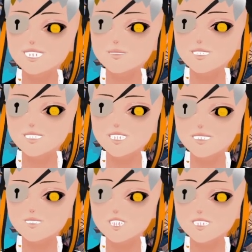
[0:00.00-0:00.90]
being able
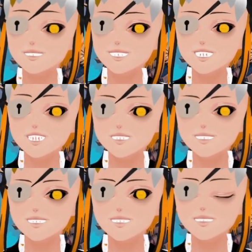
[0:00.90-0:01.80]
to play a card
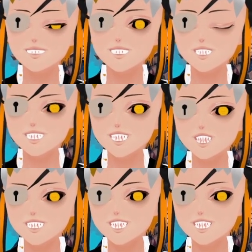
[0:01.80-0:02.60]
that just keeps coming